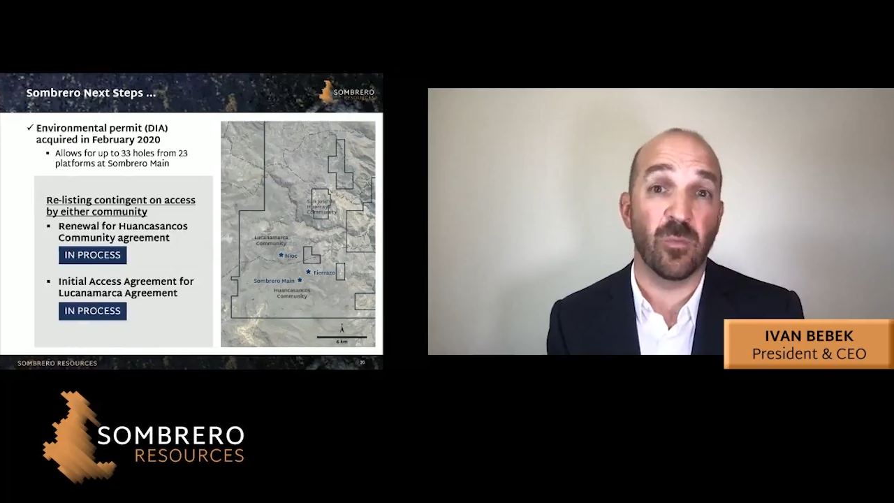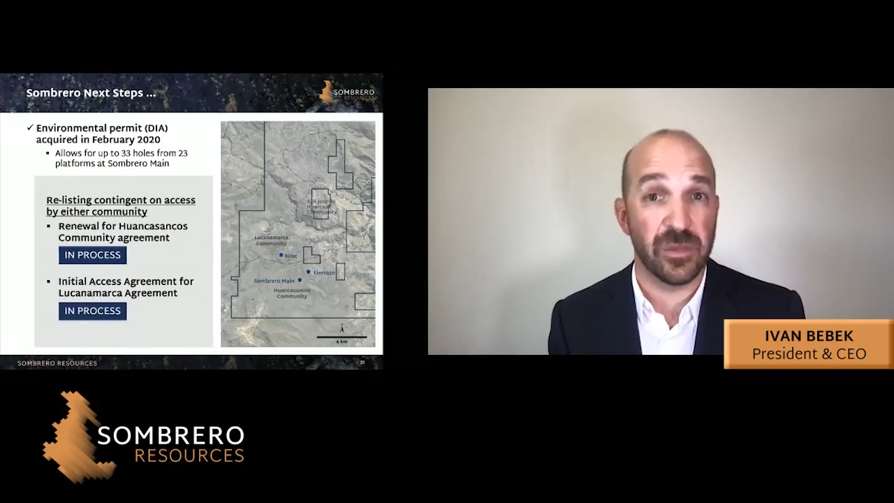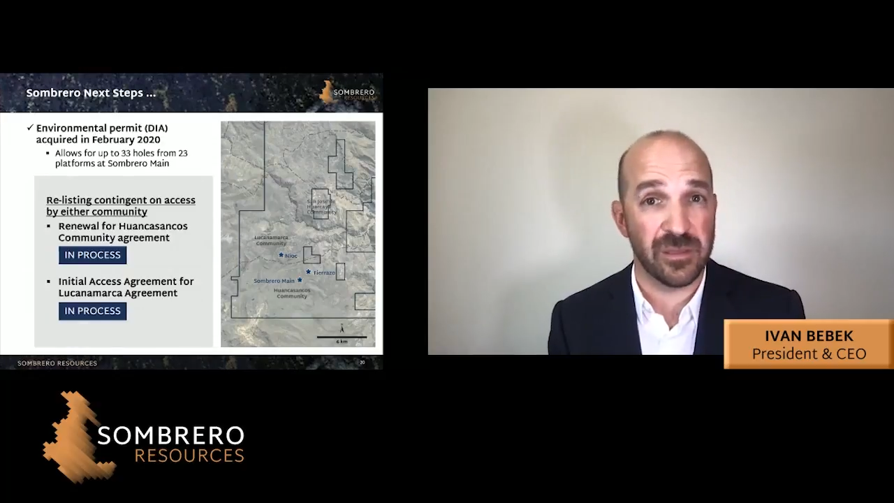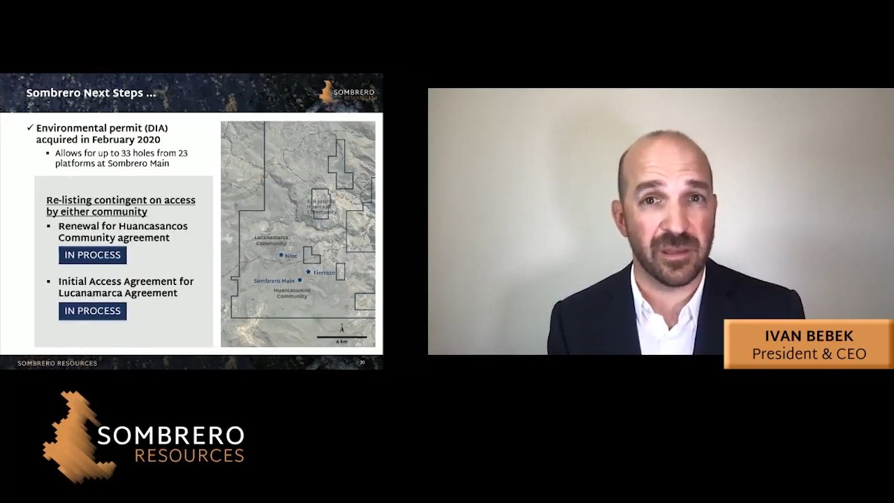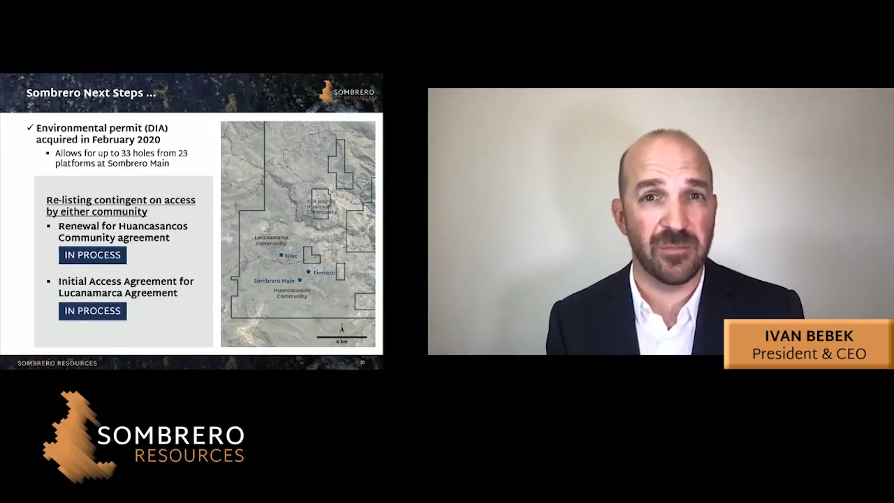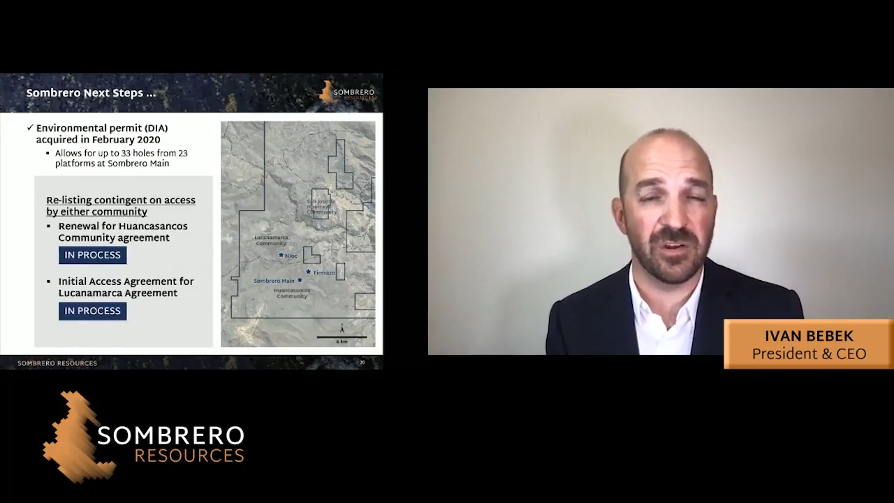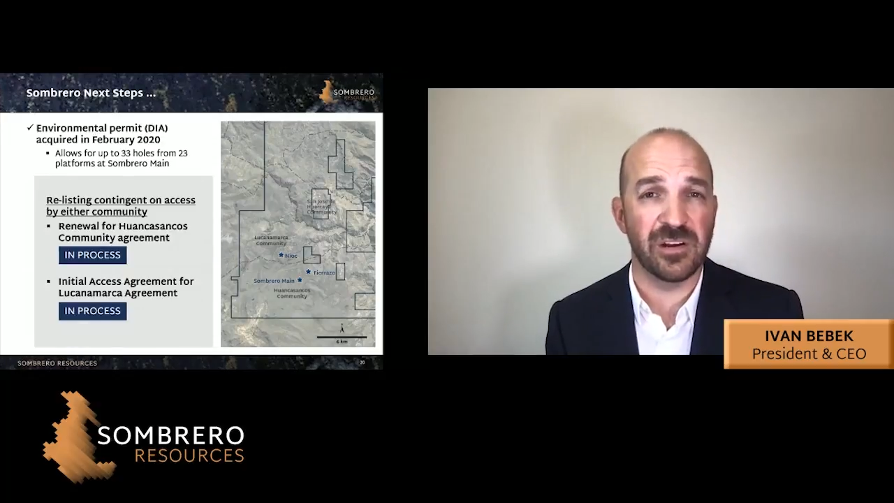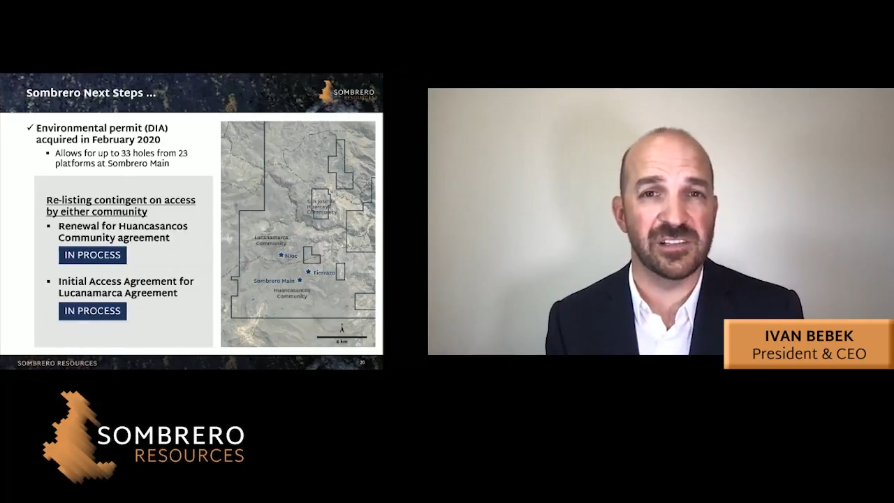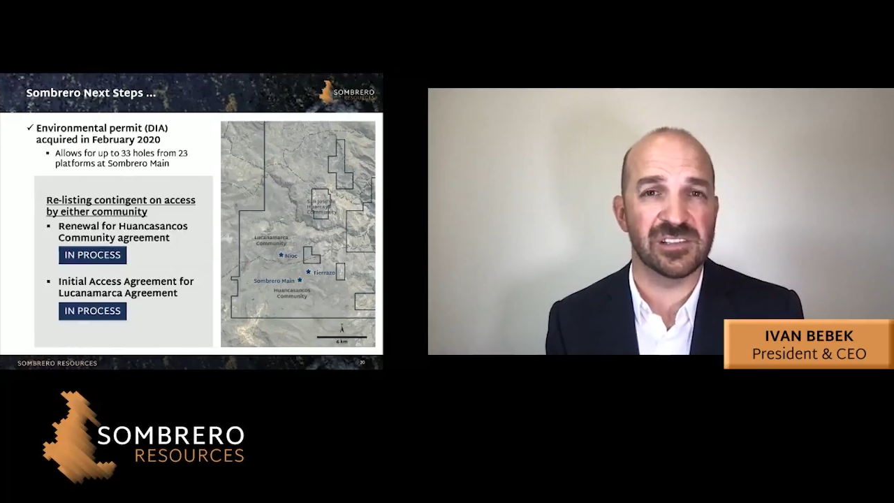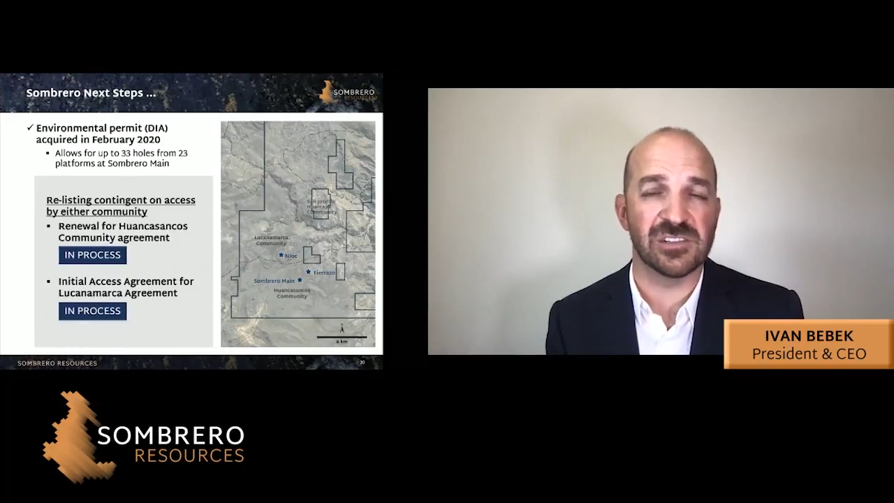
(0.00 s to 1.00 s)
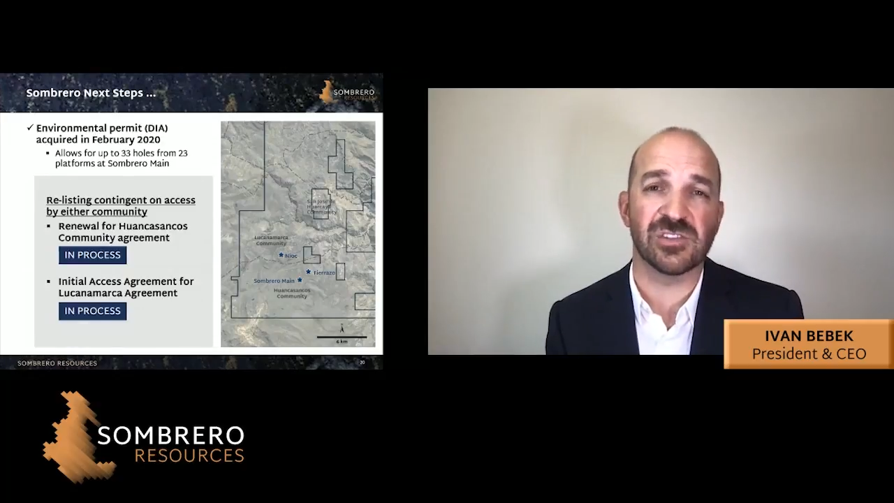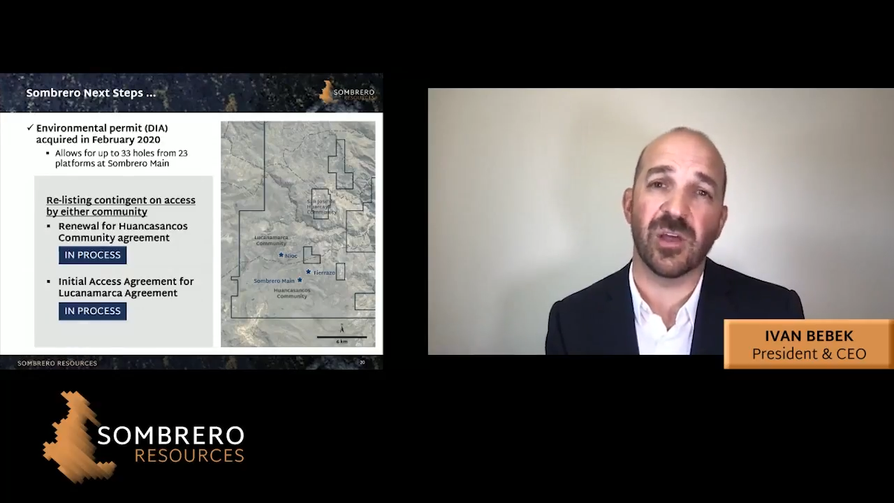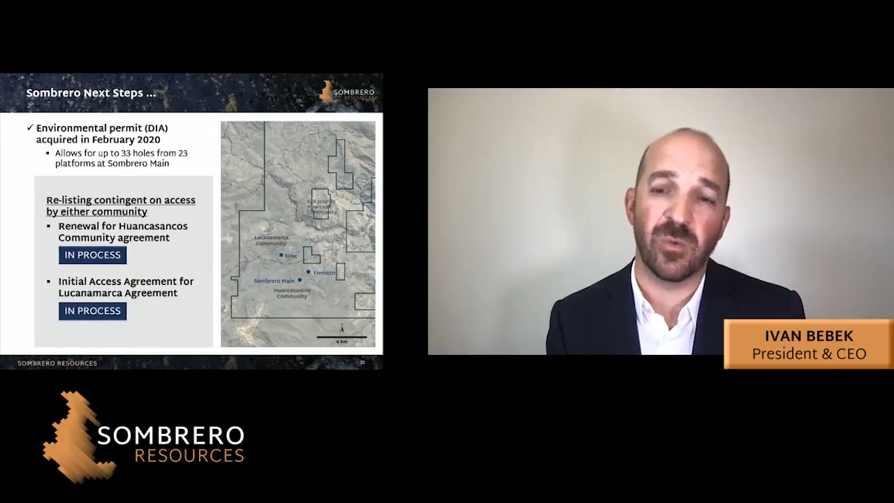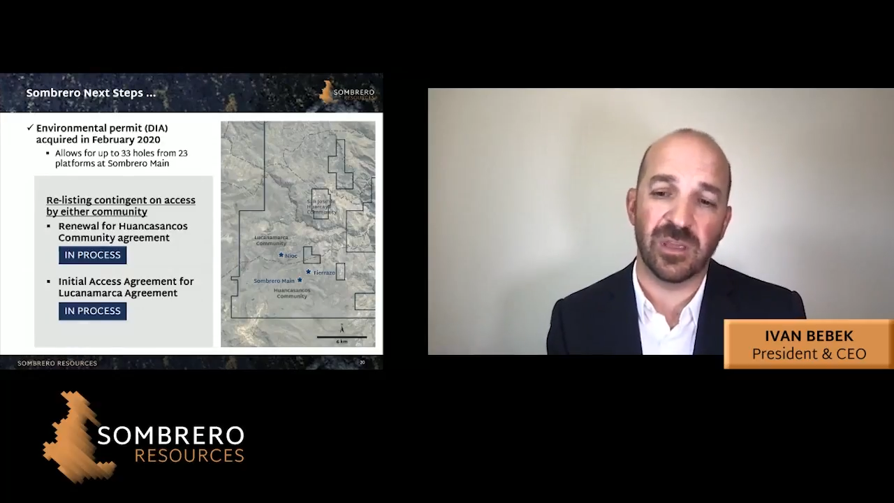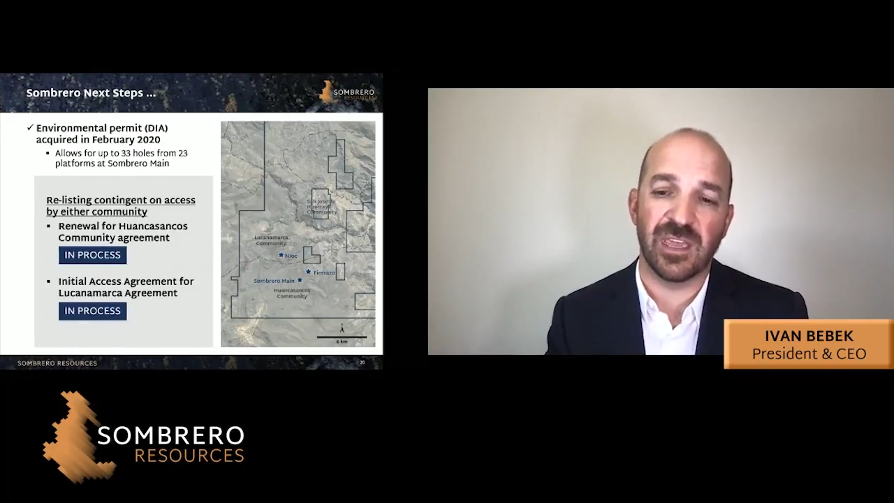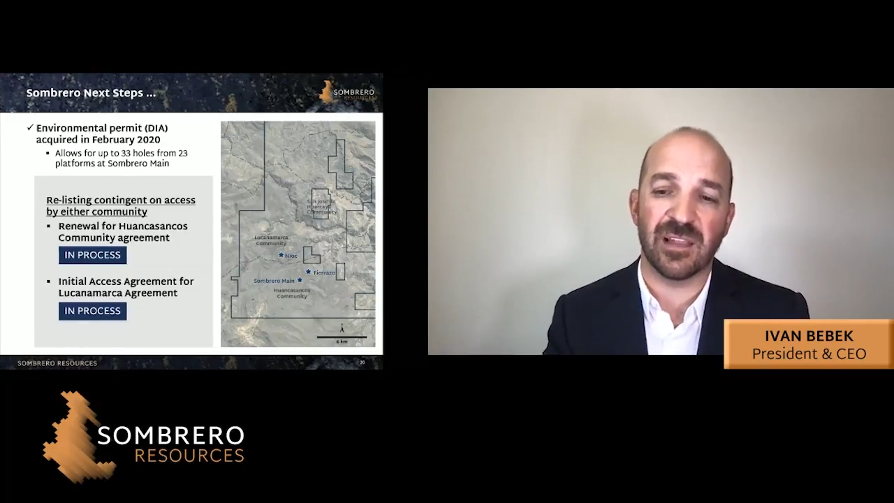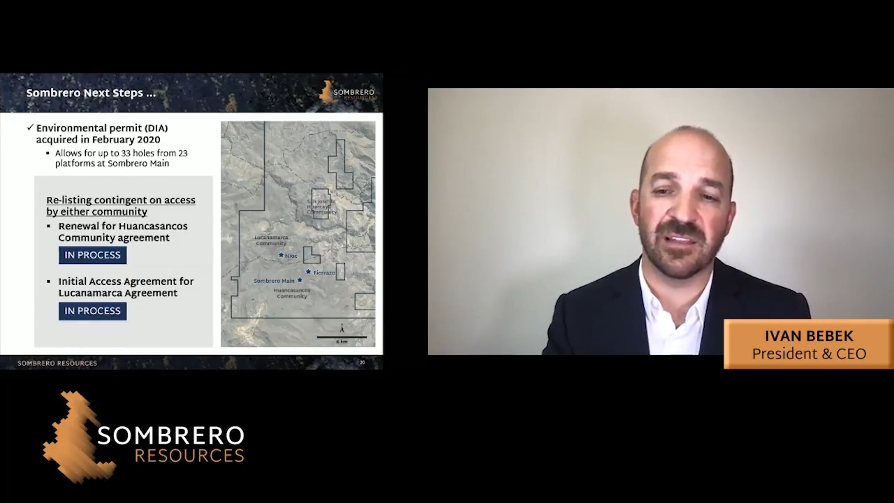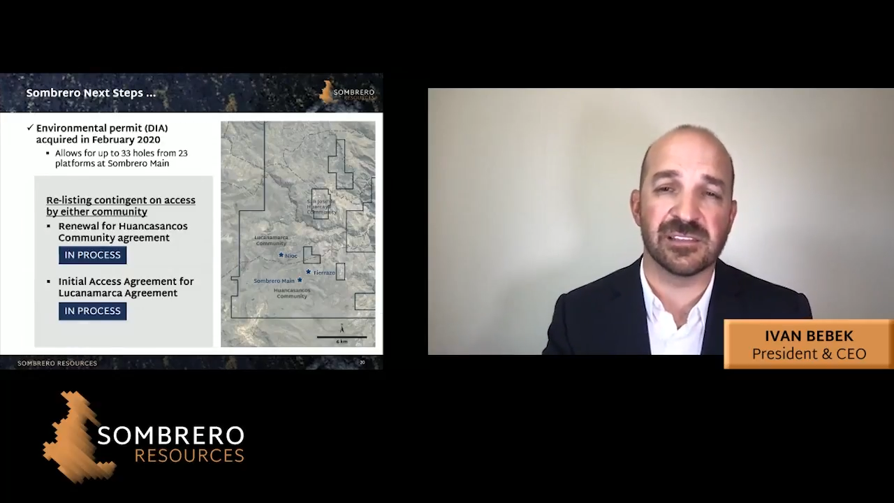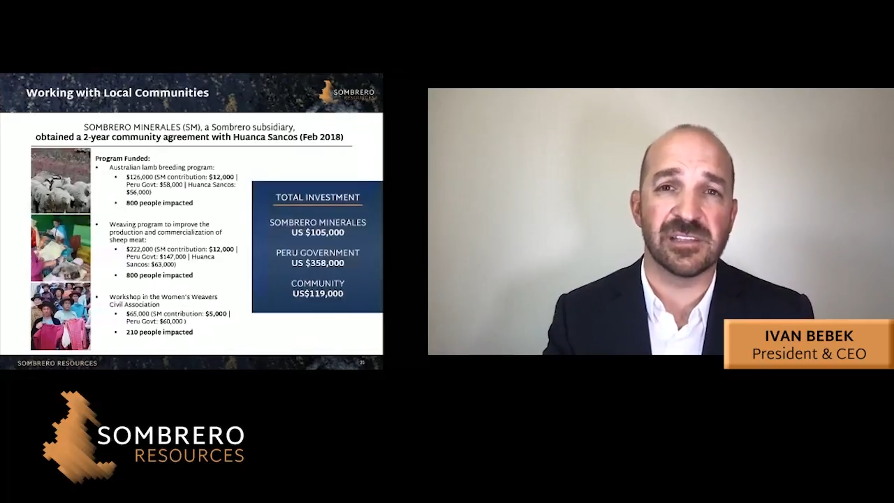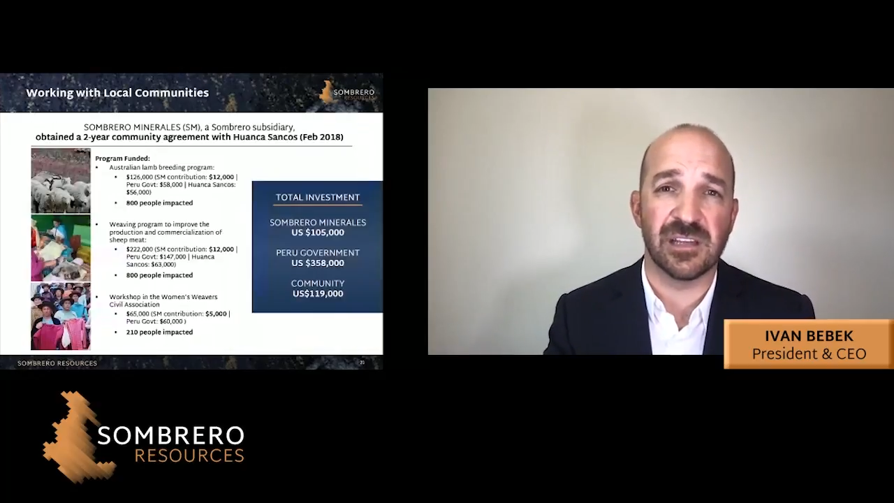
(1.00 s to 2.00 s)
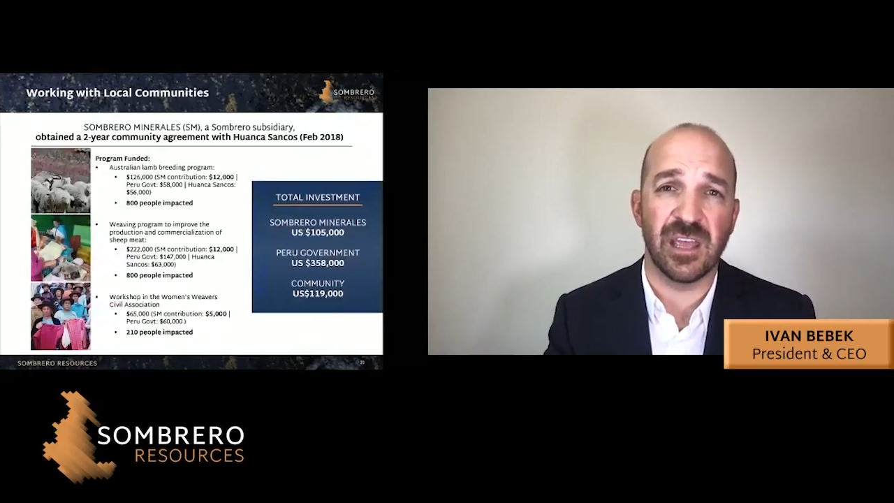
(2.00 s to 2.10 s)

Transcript: with the communities, so that we could get listed